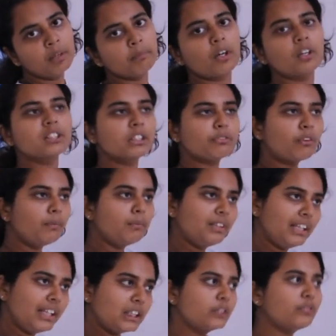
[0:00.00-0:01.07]
Because from
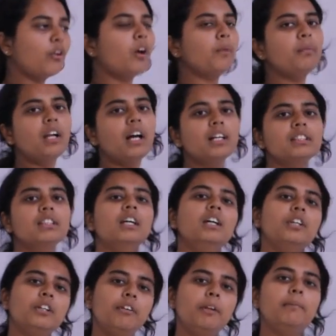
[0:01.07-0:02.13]
these formulas
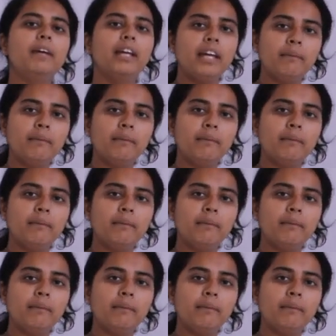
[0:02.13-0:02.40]
you will be